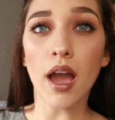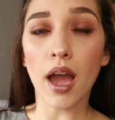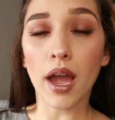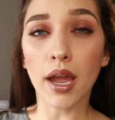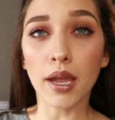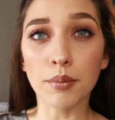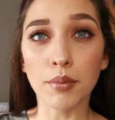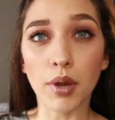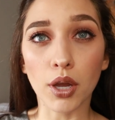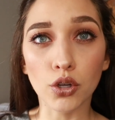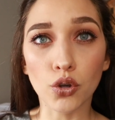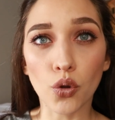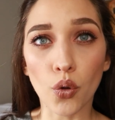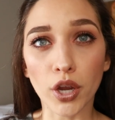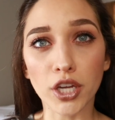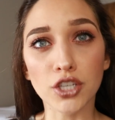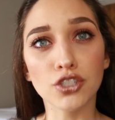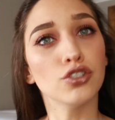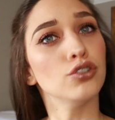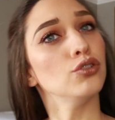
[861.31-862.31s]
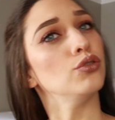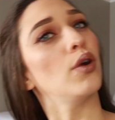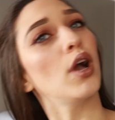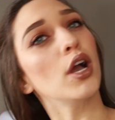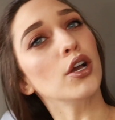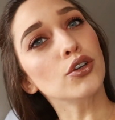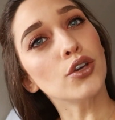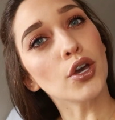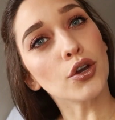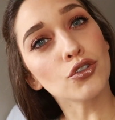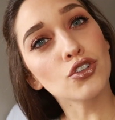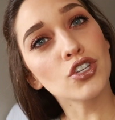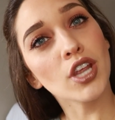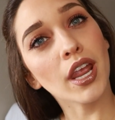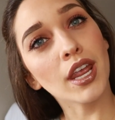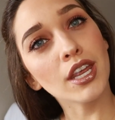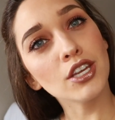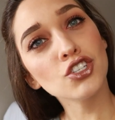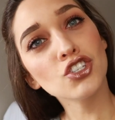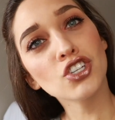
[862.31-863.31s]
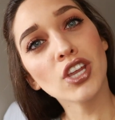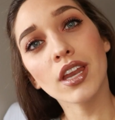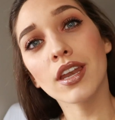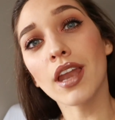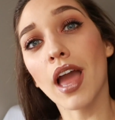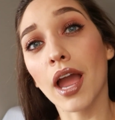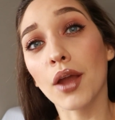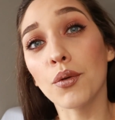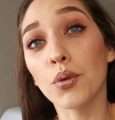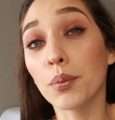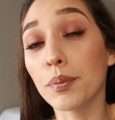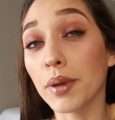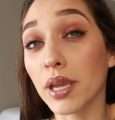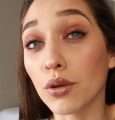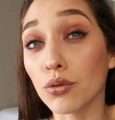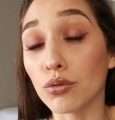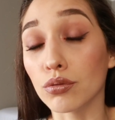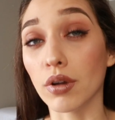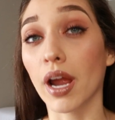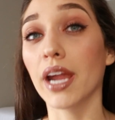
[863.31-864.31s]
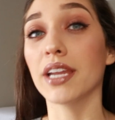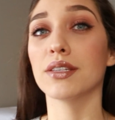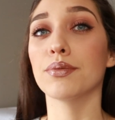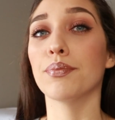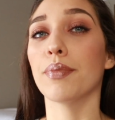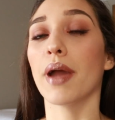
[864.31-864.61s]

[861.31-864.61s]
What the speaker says: I'm going to go change and I will be right